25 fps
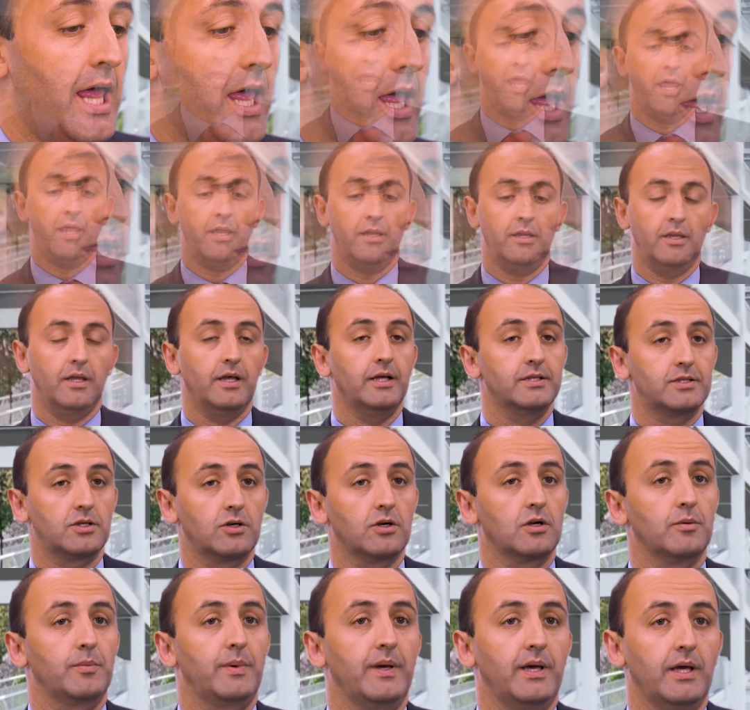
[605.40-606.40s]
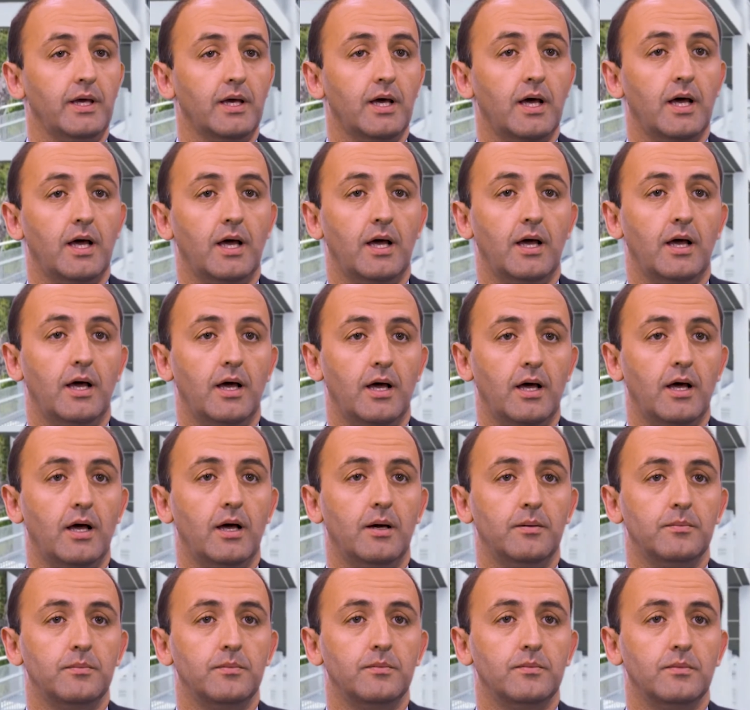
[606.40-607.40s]
and it's going to be
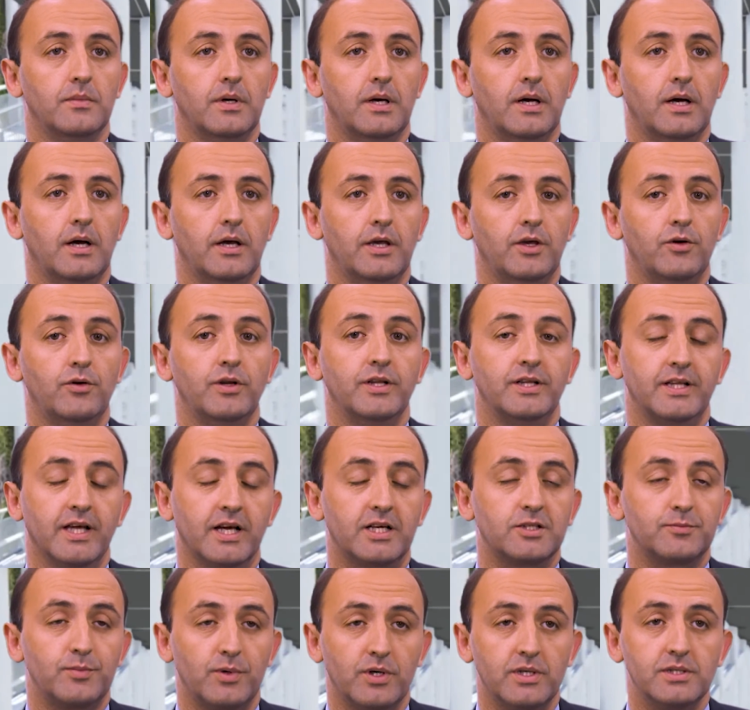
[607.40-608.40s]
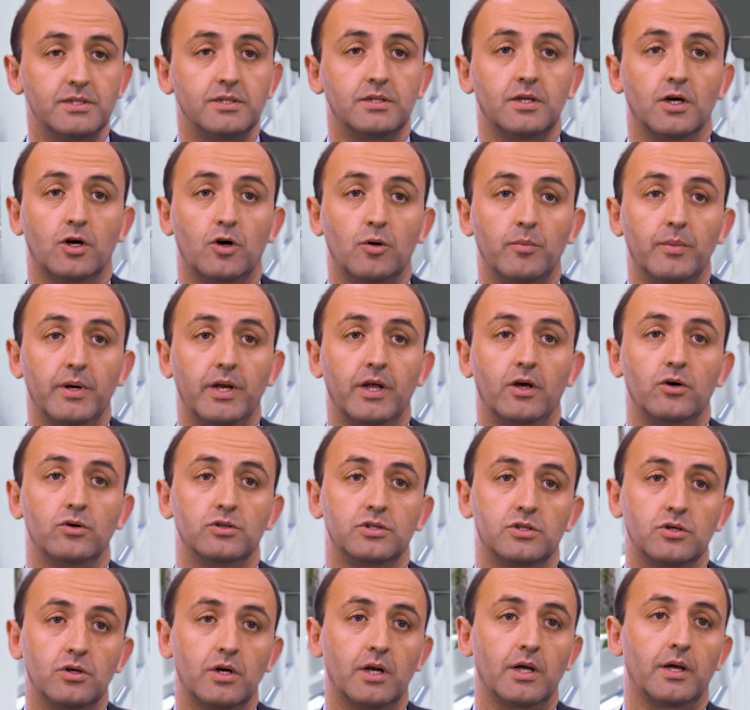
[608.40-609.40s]
Unity Express, the company
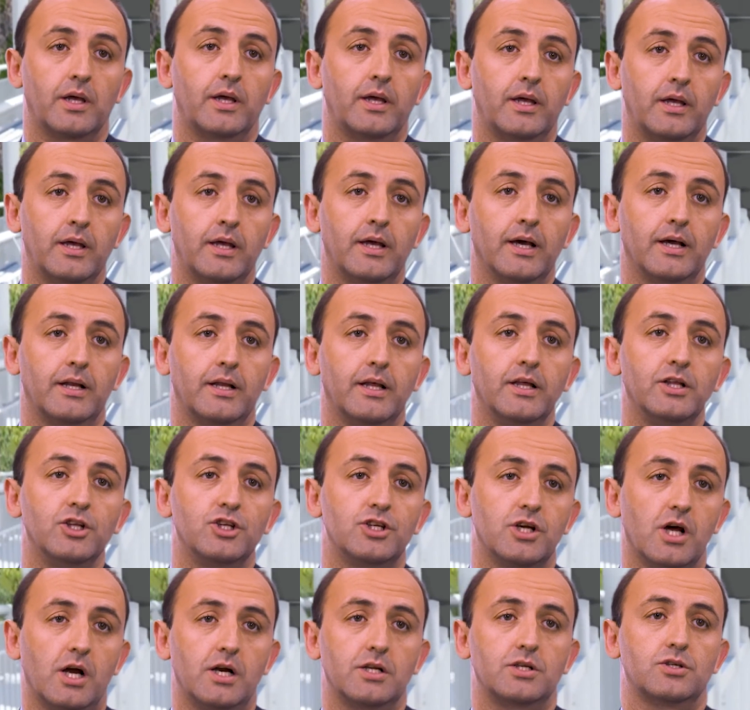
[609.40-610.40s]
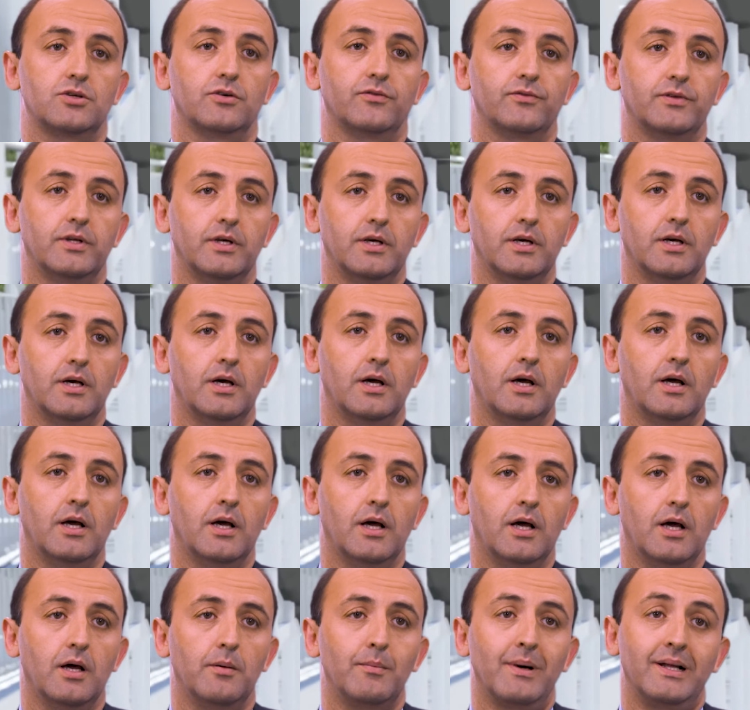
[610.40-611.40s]
who's going to get in charge of the
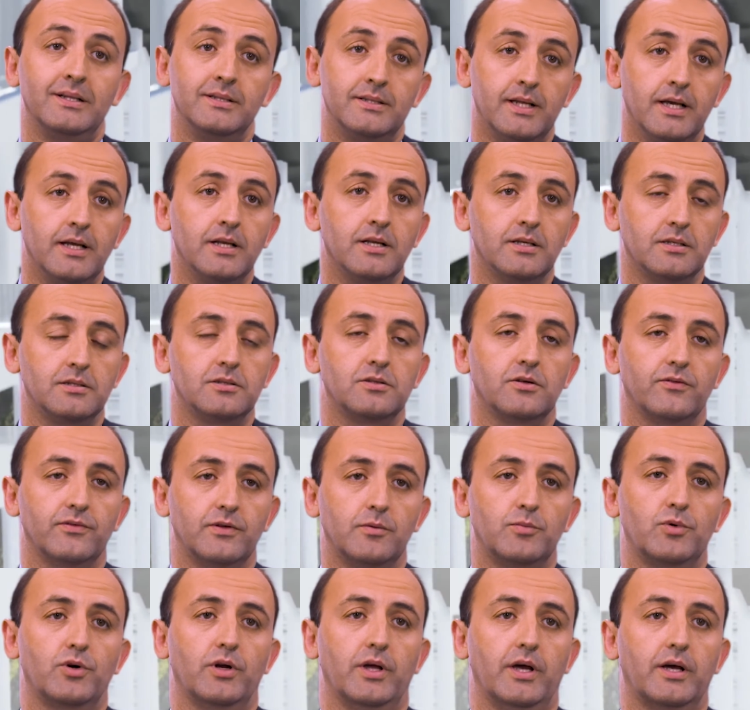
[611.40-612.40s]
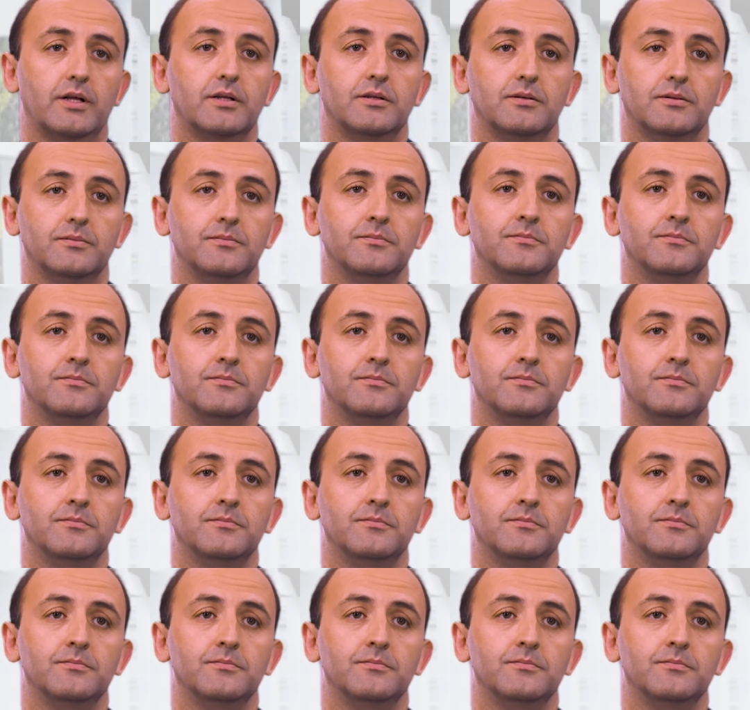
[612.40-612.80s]
maintenance of the project.